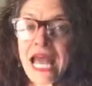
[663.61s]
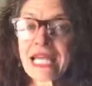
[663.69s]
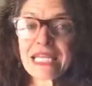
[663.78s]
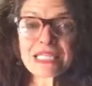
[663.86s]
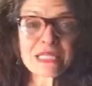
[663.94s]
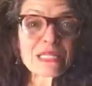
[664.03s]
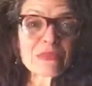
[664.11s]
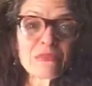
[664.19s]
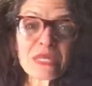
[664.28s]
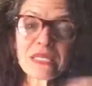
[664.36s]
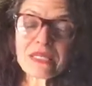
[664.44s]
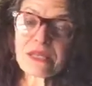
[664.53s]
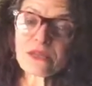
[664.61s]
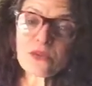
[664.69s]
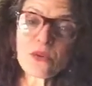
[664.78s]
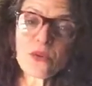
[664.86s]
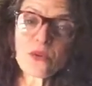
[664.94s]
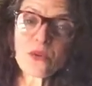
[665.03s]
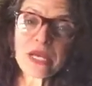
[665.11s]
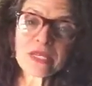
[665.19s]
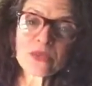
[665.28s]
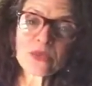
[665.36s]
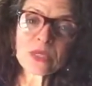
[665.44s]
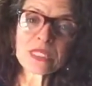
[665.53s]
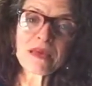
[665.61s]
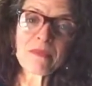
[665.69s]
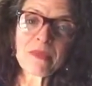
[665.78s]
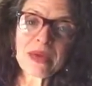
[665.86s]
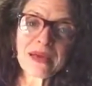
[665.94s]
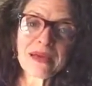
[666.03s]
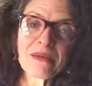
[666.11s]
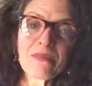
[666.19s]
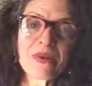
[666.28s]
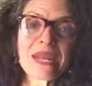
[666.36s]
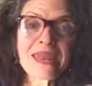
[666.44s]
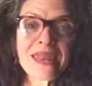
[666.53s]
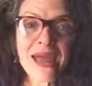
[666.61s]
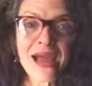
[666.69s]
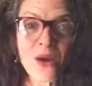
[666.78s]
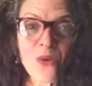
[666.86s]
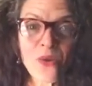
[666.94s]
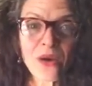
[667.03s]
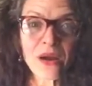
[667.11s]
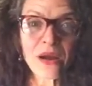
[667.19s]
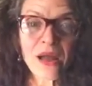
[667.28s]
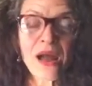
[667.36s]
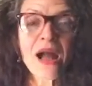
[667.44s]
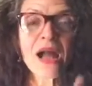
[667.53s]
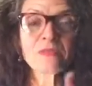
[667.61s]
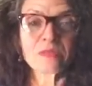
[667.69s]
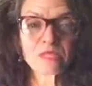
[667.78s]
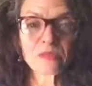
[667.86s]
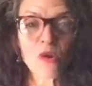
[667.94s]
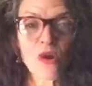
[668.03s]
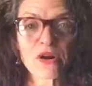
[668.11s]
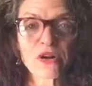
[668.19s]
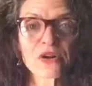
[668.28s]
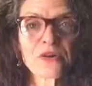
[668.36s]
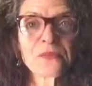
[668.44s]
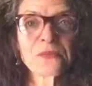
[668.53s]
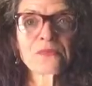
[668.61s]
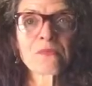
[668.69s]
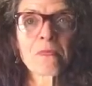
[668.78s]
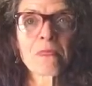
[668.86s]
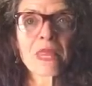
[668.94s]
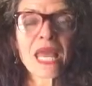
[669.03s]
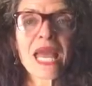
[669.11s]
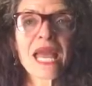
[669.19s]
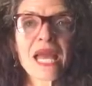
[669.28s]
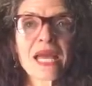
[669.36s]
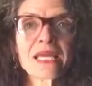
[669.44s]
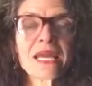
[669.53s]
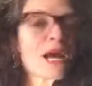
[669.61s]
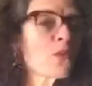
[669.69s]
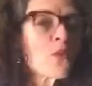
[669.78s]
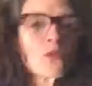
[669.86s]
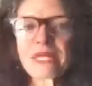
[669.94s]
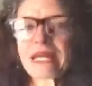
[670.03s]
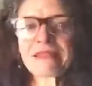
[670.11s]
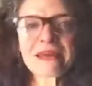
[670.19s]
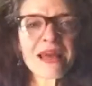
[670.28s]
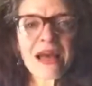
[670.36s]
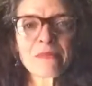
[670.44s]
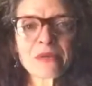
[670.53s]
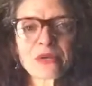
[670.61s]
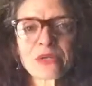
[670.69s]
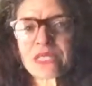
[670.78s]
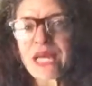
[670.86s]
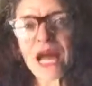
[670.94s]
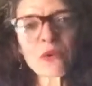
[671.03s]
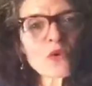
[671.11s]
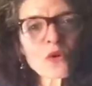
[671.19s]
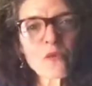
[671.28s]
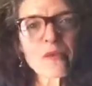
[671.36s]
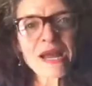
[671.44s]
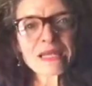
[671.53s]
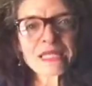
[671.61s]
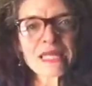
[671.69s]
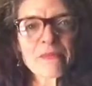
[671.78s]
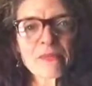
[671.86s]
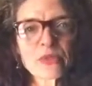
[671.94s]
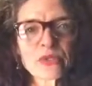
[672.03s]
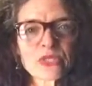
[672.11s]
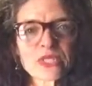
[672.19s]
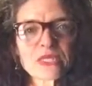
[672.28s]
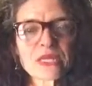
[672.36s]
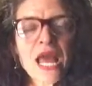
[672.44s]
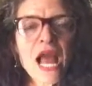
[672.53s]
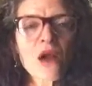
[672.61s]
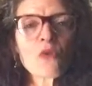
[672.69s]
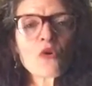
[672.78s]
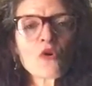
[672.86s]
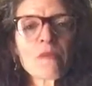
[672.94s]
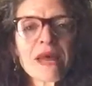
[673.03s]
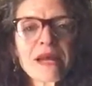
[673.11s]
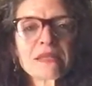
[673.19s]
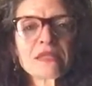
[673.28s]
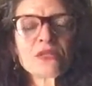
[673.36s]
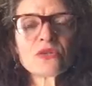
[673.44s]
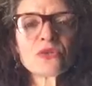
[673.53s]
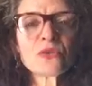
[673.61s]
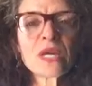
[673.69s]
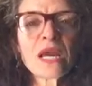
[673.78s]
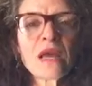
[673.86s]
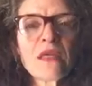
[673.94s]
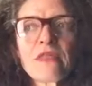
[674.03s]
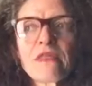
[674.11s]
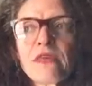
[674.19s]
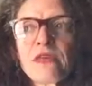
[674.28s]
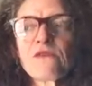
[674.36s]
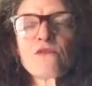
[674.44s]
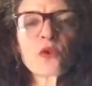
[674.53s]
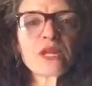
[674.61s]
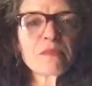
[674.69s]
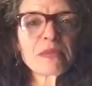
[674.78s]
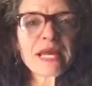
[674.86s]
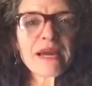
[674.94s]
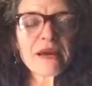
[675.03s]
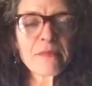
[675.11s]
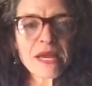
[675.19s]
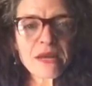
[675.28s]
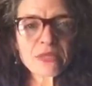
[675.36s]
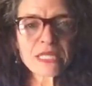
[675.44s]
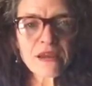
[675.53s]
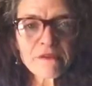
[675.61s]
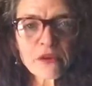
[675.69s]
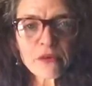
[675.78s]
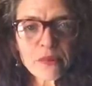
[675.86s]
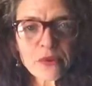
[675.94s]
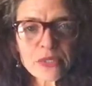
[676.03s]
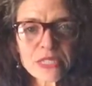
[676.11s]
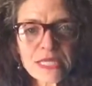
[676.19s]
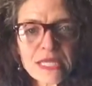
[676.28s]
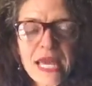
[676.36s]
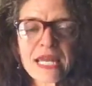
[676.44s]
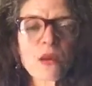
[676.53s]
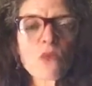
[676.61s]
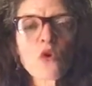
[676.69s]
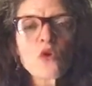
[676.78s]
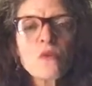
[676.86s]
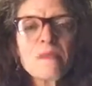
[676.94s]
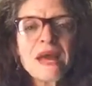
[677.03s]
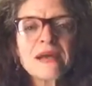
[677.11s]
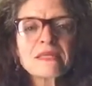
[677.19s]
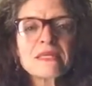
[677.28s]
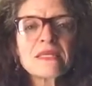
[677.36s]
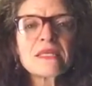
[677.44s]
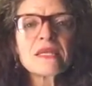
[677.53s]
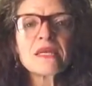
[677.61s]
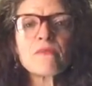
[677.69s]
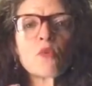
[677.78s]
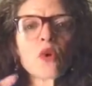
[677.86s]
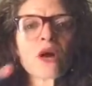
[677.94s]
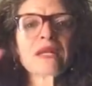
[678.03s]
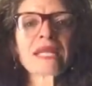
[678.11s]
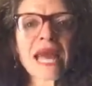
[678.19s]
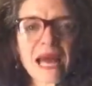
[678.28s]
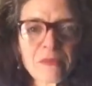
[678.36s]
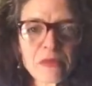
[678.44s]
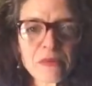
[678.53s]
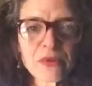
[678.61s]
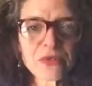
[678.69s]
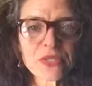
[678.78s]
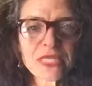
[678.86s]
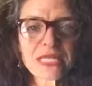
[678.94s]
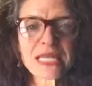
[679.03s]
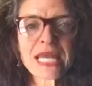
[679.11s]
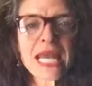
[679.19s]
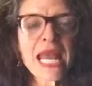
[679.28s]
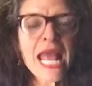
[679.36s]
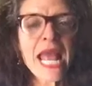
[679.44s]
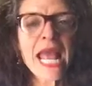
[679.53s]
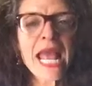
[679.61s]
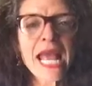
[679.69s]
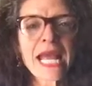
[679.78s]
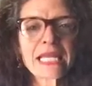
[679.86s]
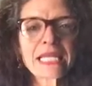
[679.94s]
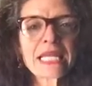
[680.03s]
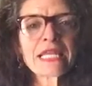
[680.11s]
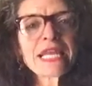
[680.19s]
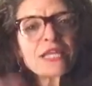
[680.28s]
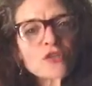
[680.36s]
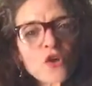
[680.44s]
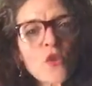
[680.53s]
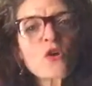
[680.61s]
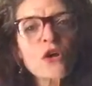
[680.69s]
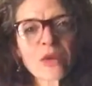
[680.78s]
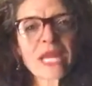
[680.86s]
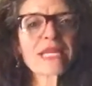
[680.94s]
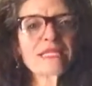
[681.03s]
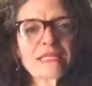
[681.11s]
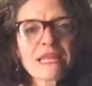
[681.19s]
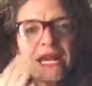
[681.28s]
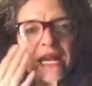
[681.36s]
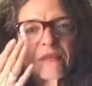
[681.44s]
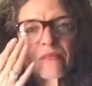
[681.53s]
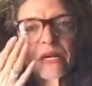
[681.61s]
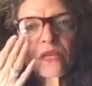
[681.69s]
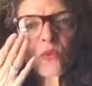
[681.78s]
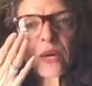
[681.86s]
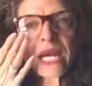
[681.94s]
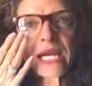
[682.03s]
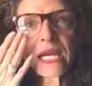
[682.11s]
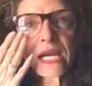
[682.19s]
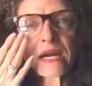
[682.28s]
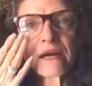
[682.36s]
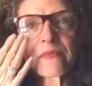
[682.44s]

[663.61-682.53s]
And it doesn't mean that the old ways don't slip back in. But now I'm smarter. And I won't let that happen, because I won't go back to that person. I won't go back to the 40 pounds heavier person, and I won't go back to the more unhappy person. And they don't go hand in hand, by the way.